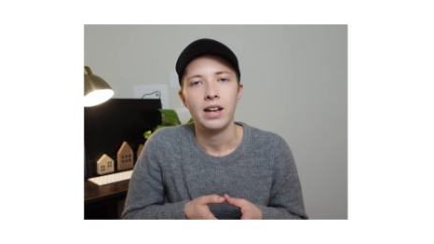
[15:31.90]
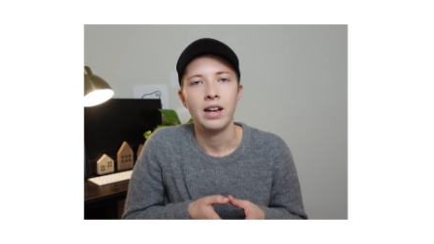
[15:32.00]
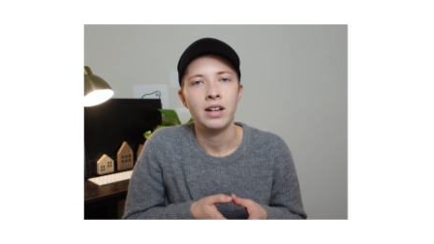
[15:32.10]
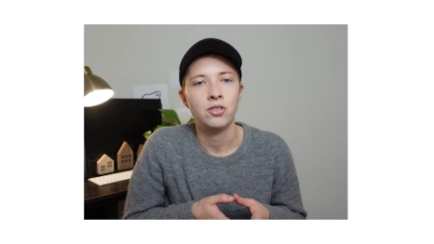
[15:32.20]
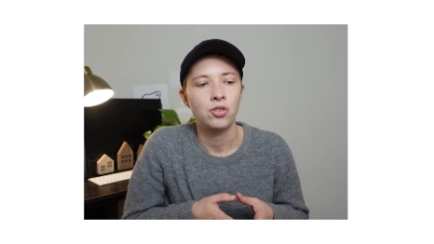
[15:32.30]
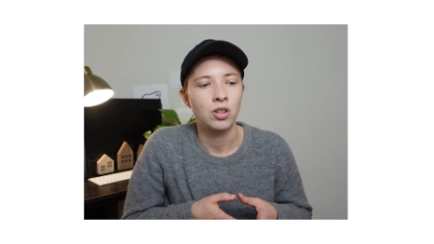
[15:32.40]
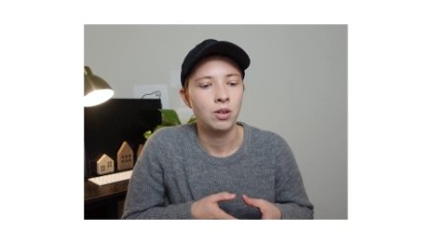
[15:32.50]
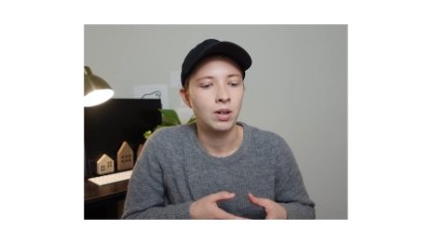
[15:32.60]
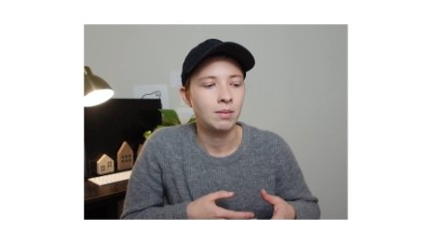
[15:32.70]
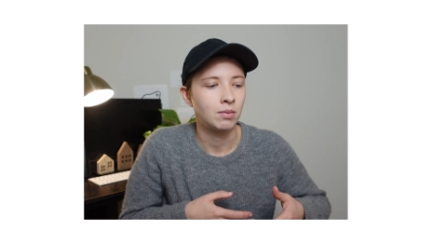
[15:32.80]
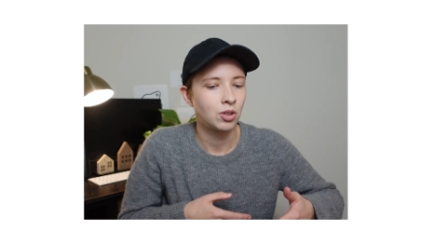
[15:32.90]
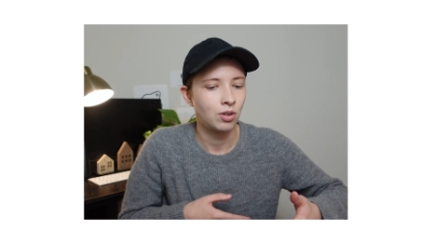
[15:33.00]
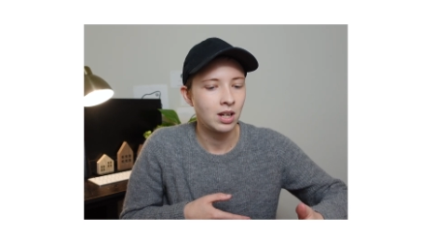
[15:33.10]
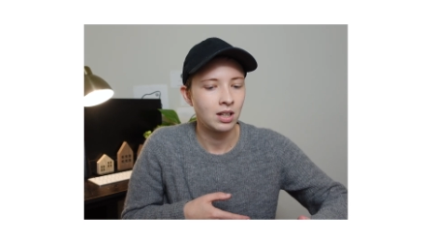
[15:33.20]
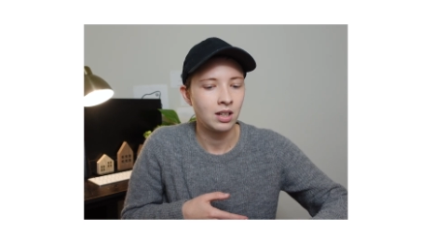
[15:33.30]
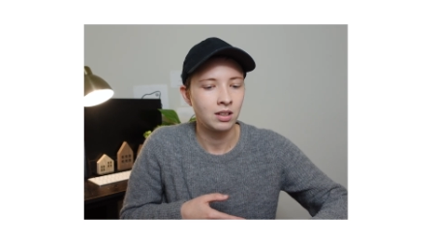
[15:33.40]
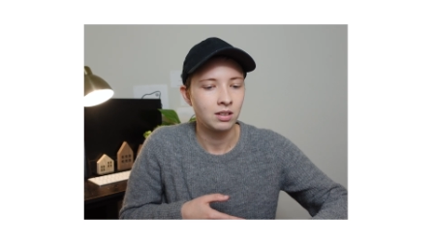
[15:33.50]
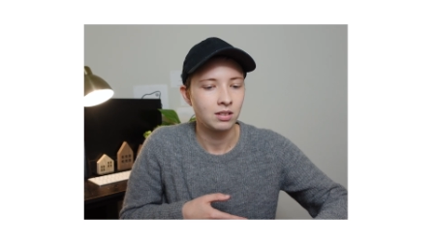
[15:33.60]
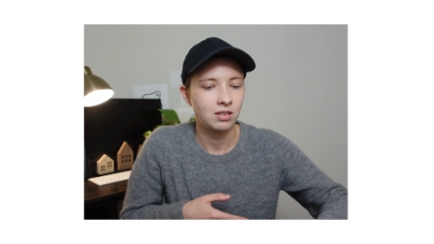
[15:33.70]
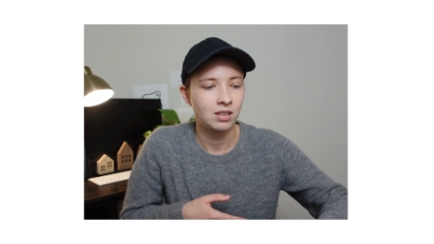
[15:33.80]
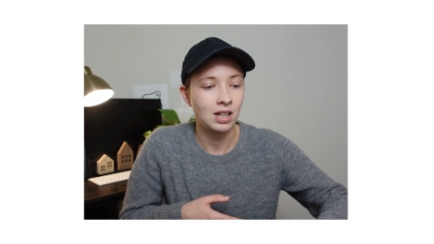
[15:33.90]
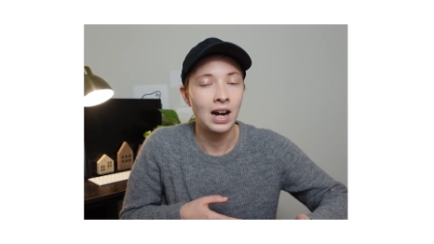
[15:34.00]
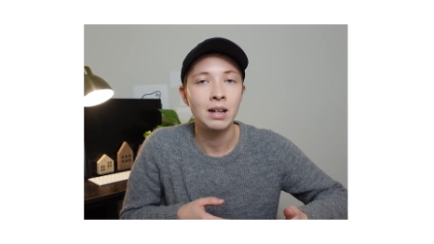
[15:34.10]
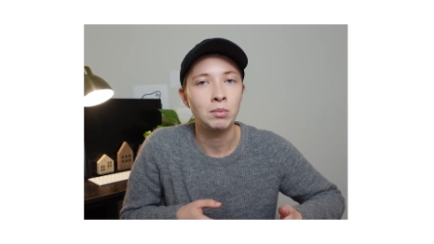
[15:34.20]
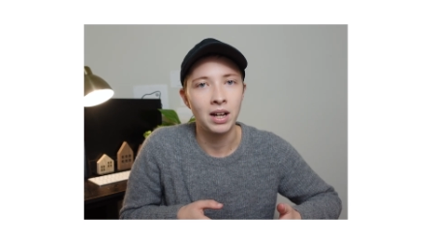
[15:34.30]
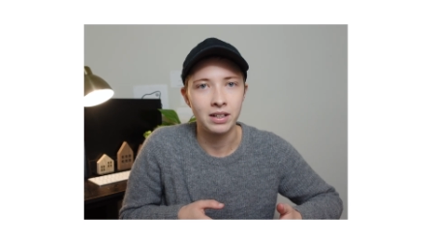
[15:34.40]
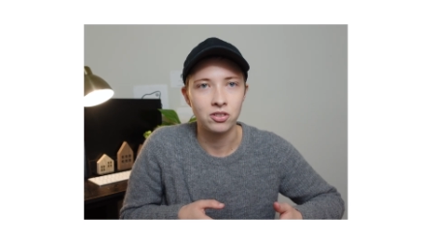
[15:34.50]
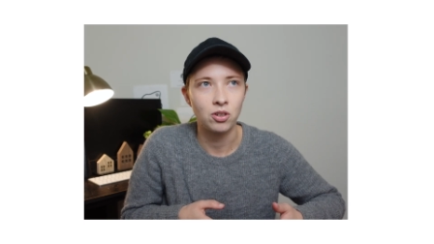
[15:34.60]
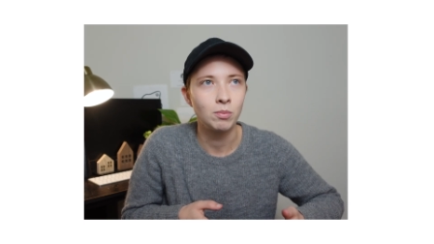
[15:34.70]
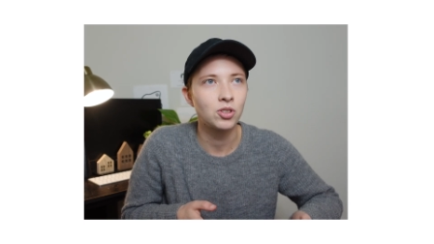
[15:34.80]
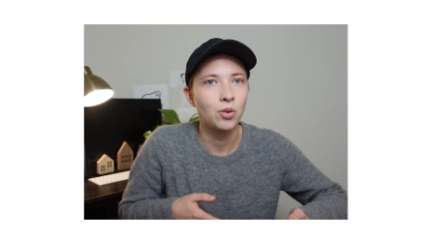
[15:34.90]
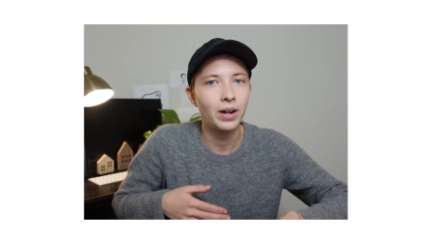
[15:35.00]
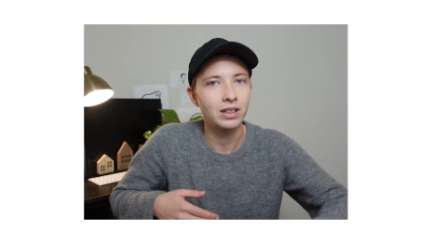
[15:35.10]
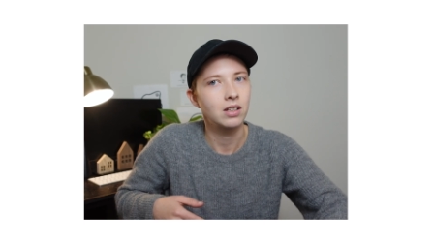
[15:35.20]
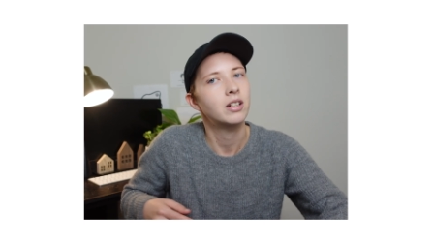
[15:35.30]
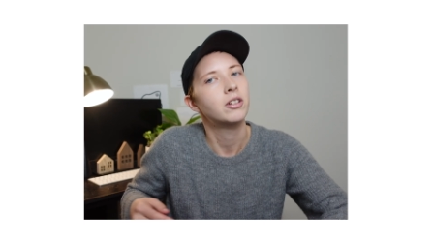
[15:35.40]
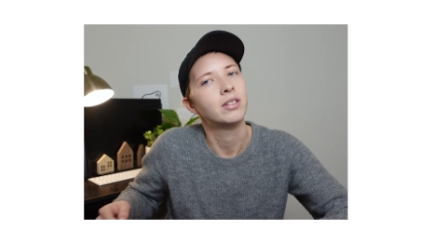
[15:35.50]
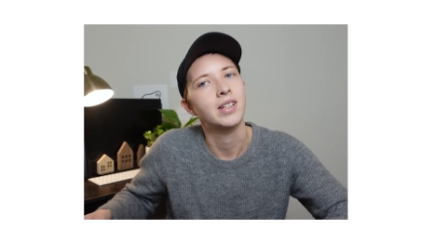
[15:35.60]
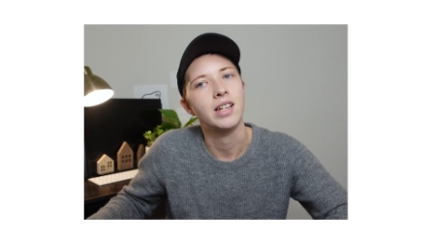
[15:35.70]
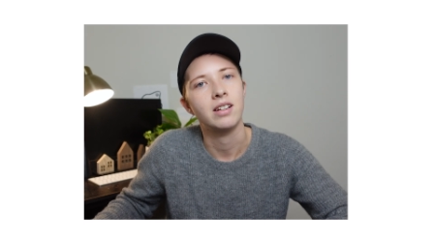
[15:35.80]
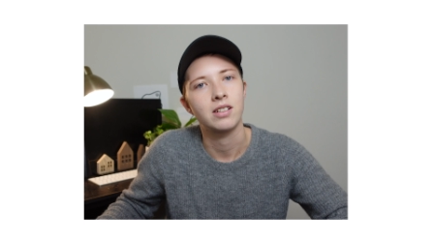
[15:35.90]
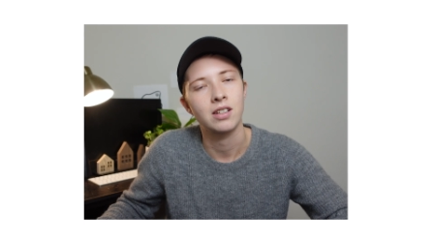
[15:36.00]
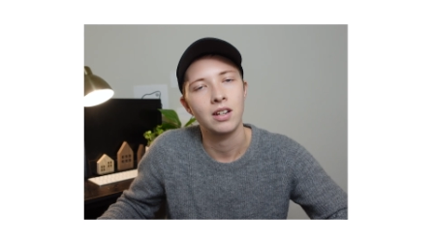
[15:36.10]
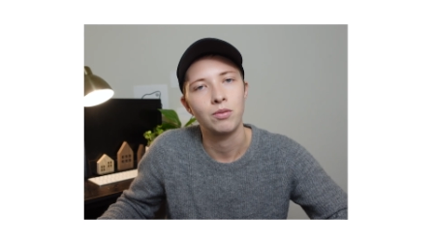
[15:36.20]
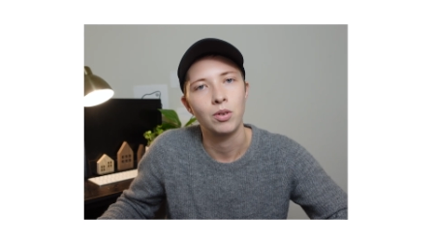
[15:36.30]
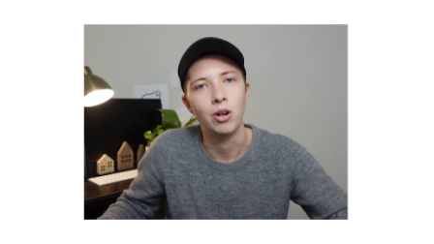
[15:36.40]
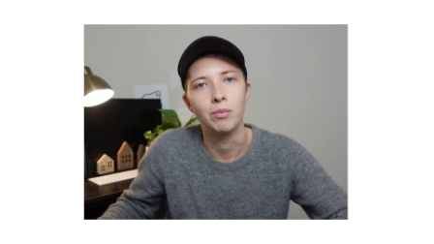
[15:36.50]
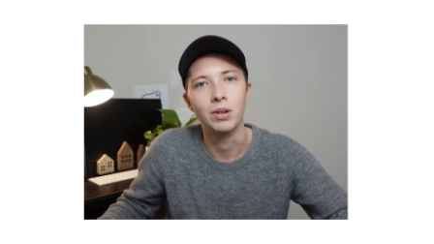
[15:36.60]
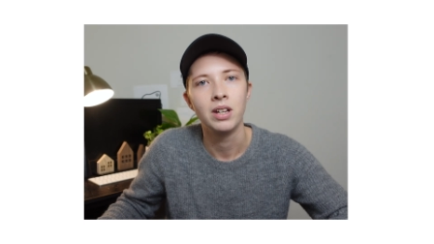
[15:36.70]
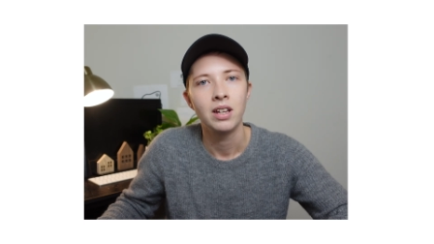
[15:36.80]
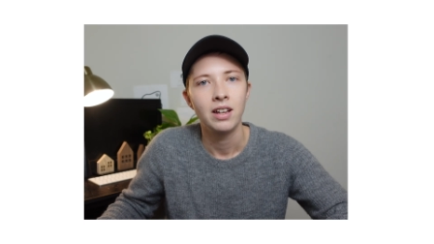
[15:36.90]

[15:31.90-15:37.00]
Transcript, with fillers: And so I'm creating timelines almost quite literally inside of Roam.